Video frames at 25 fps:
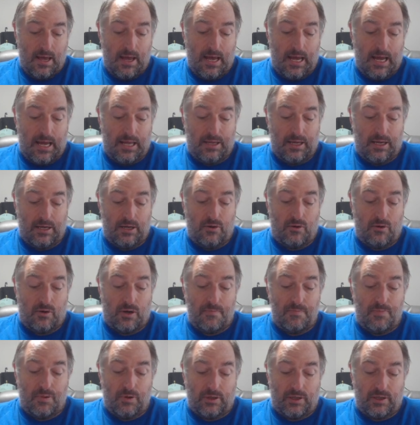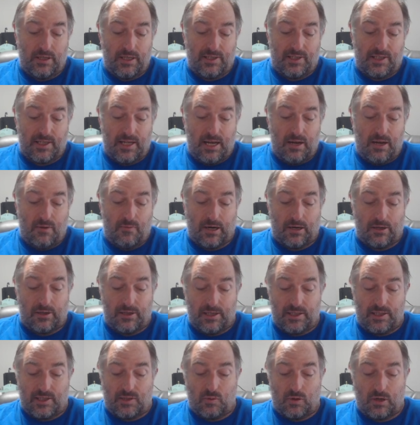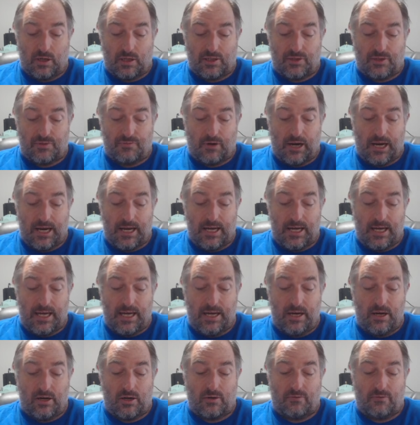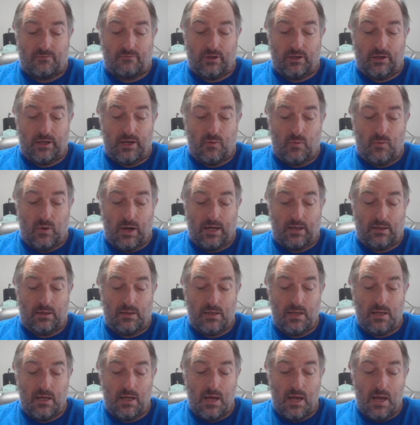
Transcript: And then you can put this anywhere. This works right here really well.